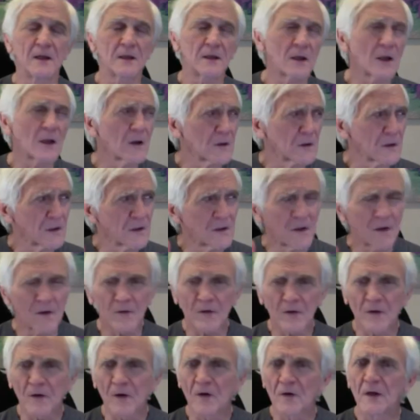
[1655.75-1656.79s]
No, no, no,
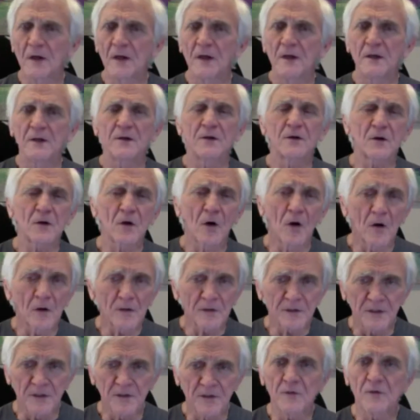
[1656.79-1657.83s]
no. You're called
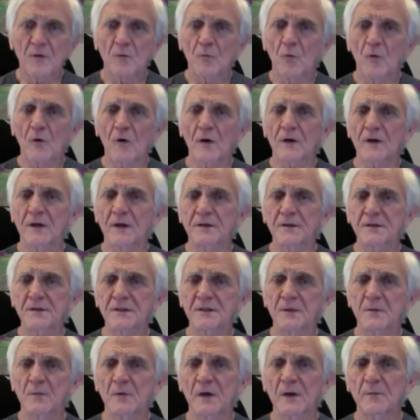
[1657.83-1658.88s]
to do the work in
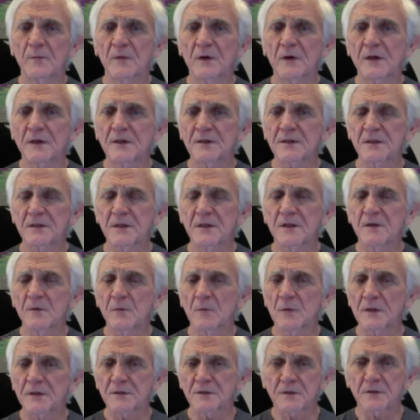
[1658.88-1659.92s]
some way, but us in the
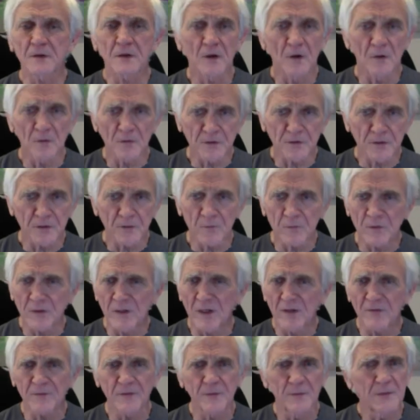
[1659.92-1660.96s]
Western culture, we're
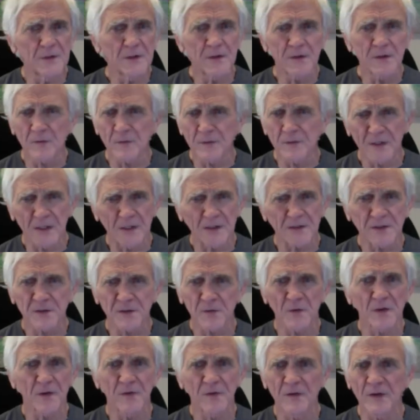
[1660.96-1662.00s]
not familiar with that
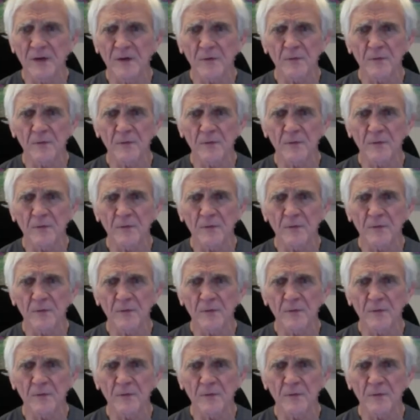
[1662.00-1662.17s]
sort of thing.